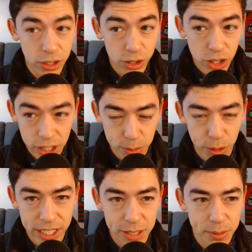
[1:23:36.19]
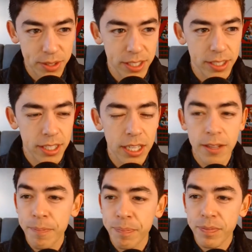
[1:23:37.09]
You should exploit textbook season.
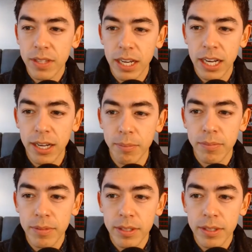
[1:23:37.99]
Um,